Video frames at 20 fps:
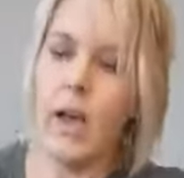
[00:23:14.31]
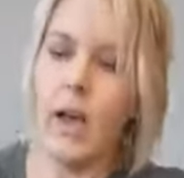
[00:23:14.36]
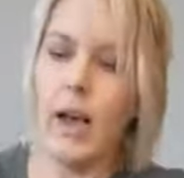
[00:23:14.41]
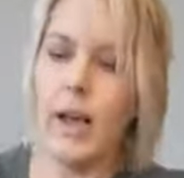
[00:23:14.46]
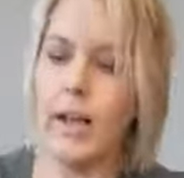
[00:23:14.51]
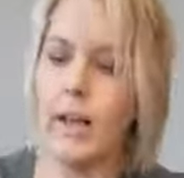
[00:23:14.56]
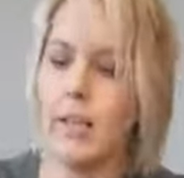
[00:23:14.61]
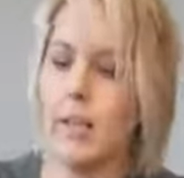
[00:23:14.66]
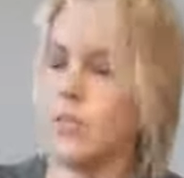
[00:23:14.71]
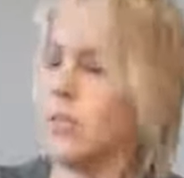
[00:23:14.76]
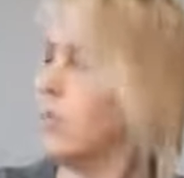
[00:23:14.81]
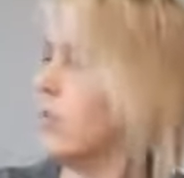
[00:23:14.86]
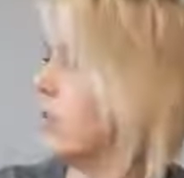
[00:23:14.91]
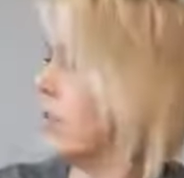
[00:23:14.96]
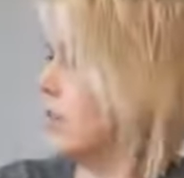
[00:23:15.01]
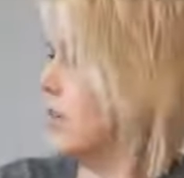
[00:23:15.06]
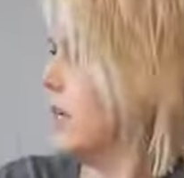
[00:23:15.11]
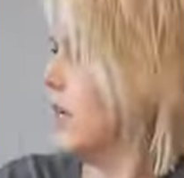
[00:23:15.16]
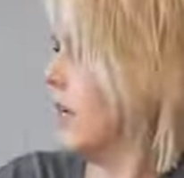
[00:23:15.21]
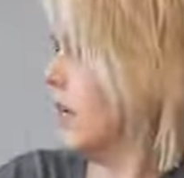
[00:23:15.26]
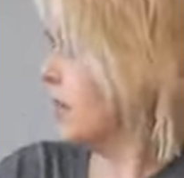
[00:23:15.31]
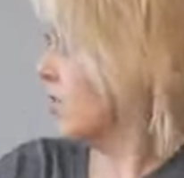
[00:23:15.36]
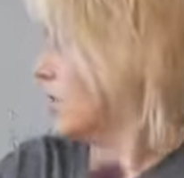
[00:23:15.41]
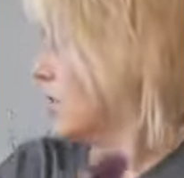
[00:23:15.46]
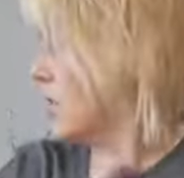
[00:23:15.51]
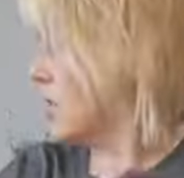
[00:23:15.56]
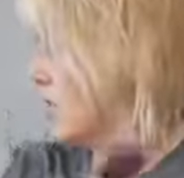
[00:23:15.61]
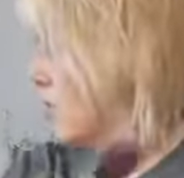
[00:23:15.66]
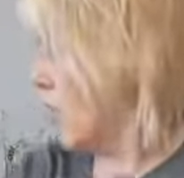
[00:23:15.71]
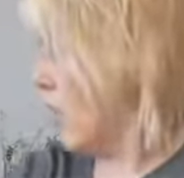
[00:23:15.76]
I use 3
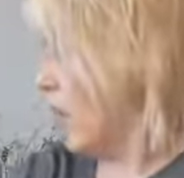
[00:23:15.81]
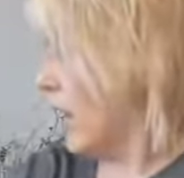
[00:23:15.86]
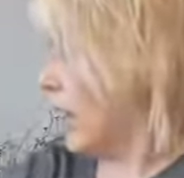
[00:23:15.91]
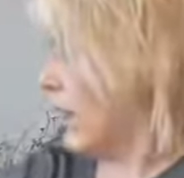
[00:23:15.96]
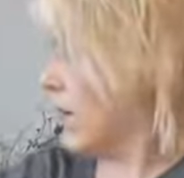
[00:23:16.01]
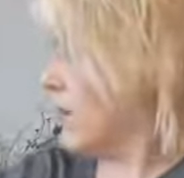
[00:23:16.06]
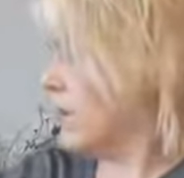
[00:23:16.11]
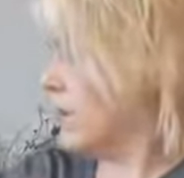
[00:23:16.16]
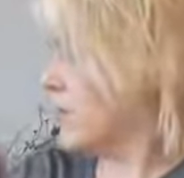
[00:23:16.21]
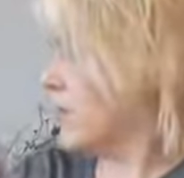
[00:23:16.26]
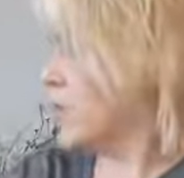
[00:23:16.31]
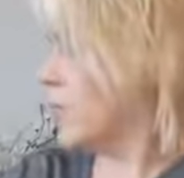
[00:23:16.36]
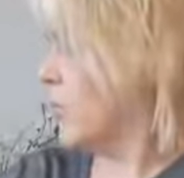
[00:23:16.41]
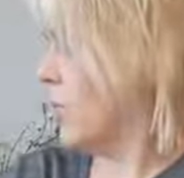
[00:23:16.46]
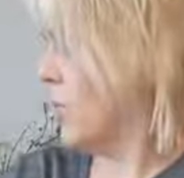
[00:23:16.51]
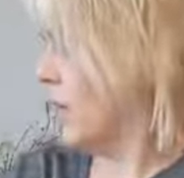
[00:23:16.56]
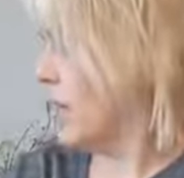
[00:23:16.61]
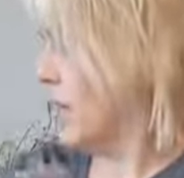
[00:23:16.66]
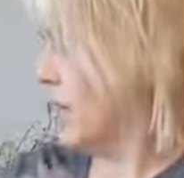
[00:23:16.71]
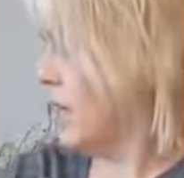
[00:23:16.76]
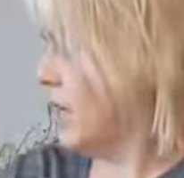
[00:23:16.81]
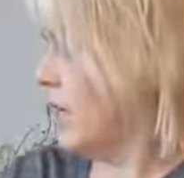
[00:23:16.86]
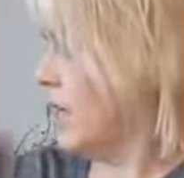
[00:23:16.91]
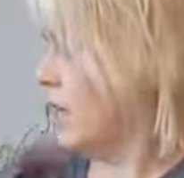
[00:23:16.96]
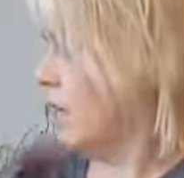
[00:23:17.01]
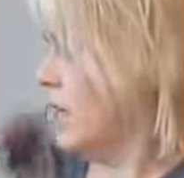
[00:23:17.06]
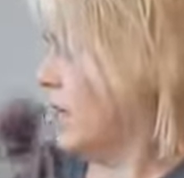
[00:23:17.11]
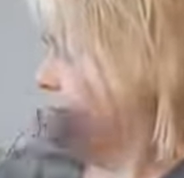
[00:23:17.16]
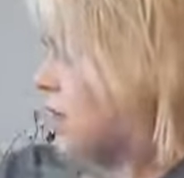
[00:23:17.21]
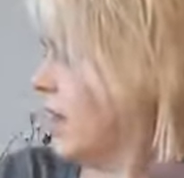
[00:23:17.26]
gauges of wire, 20,
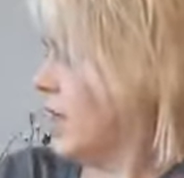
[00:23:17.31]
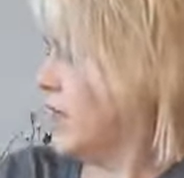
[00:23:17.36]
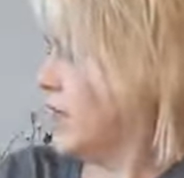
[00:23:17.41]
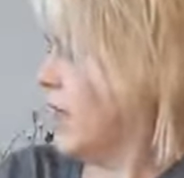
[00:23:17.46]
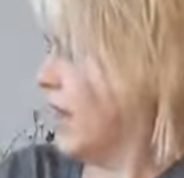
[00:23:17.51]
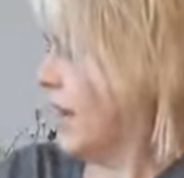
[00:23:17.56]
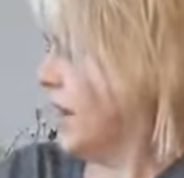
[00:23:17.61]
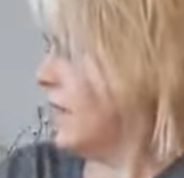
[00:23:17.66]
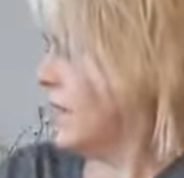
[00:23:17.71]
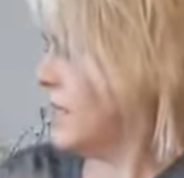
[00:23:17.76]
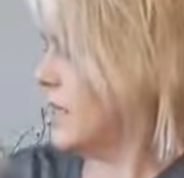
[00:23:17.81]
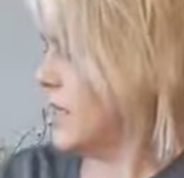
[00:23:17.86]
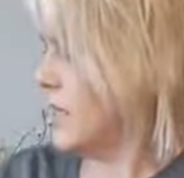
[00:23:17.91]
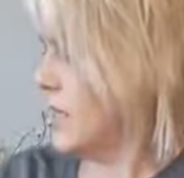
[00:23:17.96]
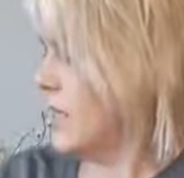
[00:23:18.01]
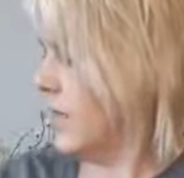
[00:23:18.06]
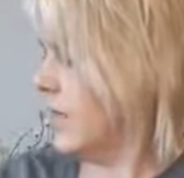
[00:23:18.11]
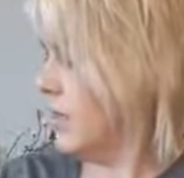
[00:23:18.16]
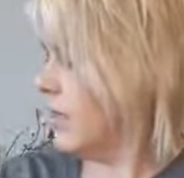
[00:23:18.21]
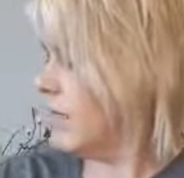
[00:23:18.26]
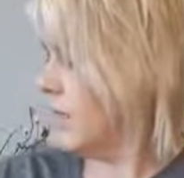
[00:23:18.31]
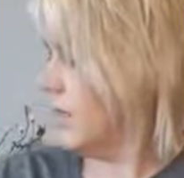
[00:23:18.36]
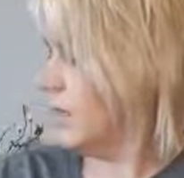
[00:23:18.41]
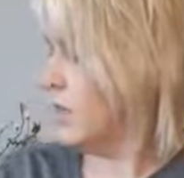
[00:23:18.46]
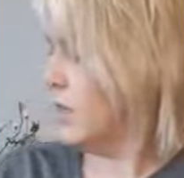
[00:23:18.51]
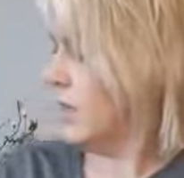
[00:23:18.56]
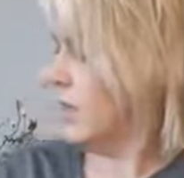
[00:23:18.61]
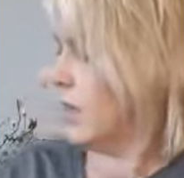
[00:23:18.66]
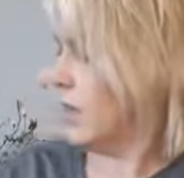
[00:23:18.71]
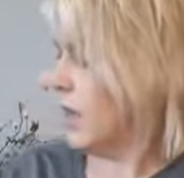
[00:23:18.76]
19,
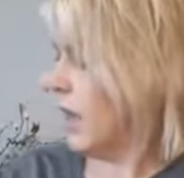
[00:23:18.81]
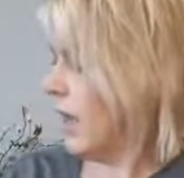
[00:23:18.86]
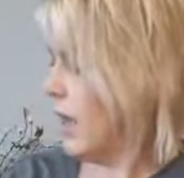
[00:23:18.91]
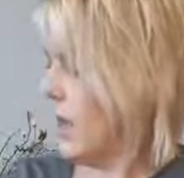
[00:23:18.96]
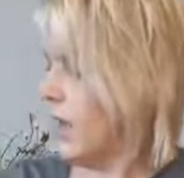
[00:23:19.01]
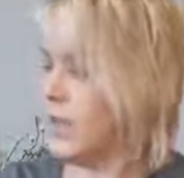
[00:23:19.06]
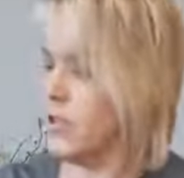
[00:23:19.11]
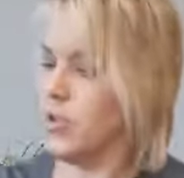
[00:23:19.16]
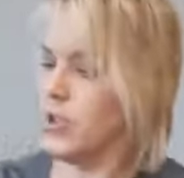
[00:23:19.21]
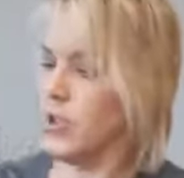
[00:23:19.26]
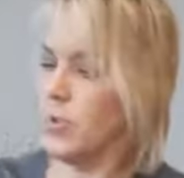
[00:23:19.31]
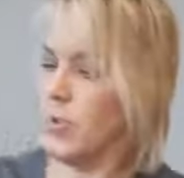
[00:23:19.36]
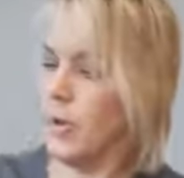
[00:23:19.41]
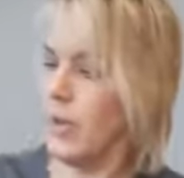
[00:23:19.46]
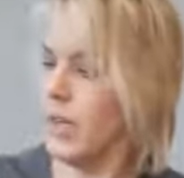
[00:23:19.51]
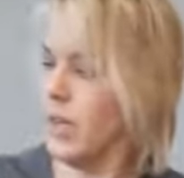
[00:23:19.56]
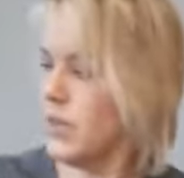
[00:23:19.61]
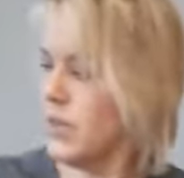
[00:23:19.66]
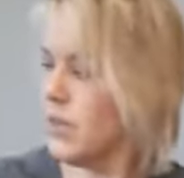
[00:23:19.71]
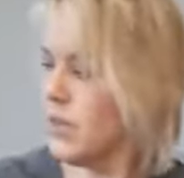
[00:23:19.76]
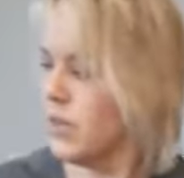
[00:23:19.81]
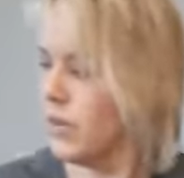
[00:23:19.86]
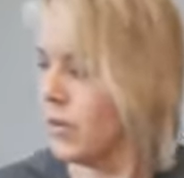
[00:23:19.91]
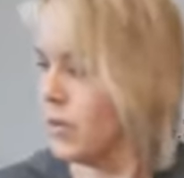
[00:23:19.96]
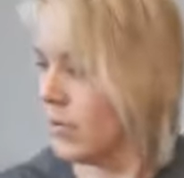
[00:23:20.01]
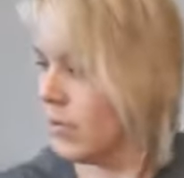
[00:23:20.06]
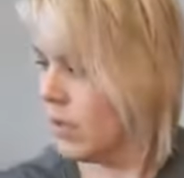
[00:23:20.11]
and 22.